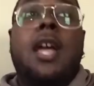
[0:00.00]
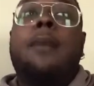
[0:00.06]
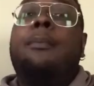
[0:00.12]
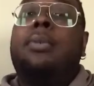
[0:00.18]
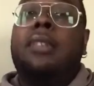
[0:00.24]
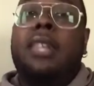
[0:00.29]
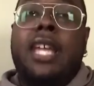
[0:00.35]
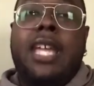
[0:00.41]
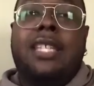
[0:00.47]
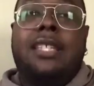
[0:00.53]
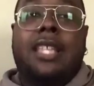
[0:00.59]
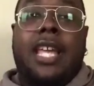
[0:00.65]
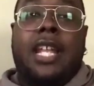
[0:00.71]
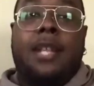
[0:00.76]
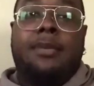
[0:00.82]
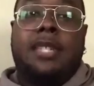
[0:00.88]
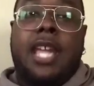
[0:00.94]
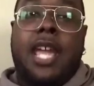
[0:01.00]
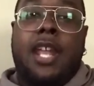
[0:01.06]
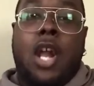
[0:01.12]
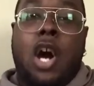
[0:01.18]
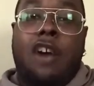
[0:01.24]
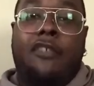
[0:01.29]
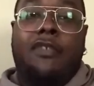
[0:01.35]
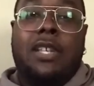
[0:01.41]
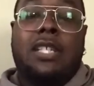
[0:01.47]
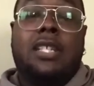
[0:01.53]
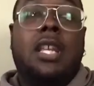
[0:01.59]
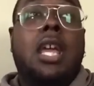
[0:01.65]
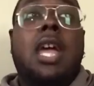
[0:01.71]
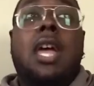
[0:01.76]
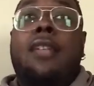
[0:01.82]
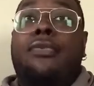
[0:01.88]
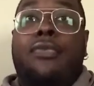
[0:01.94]
Please let him stay in office.
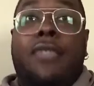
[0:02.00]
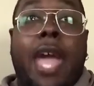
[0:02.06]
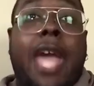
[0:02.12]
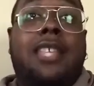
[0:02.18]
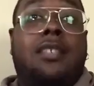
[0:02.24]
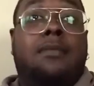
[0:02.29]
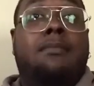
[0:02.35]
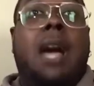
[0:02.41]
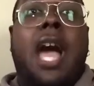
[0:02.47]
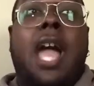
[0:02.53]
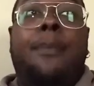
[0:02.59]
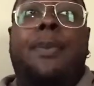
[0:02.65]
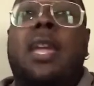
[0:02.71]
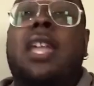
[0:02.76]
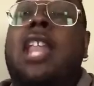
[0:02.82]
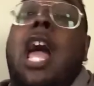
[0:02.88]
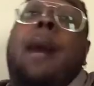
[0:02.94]
That's my opinion.